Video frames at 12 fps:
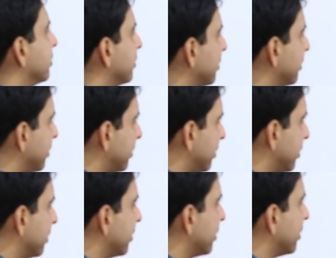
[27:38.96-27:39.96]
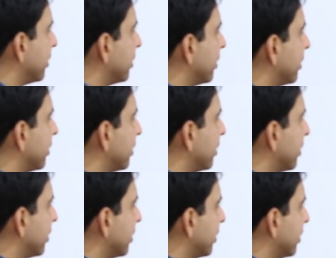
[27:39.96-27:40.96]

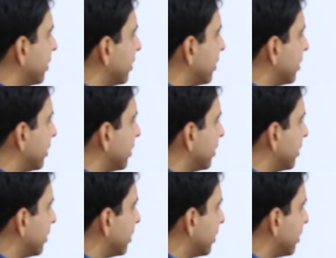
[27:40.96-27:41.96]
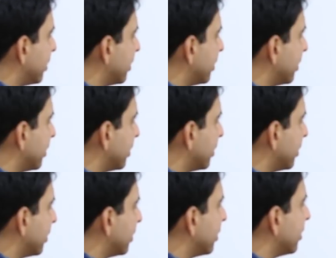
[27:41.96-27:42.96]

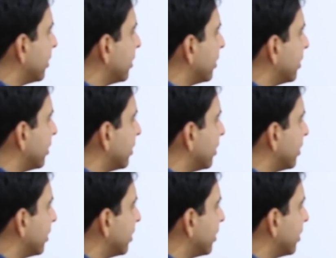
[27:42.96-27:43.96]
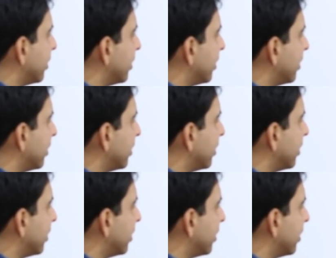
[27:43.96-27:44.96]

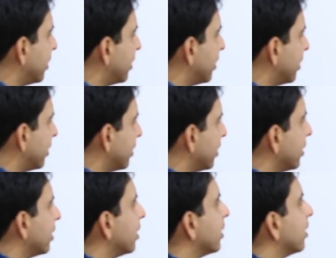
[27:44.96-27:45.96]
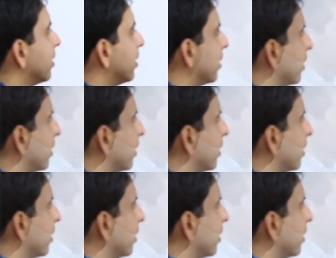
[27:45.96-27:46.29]
This person isn't speaking.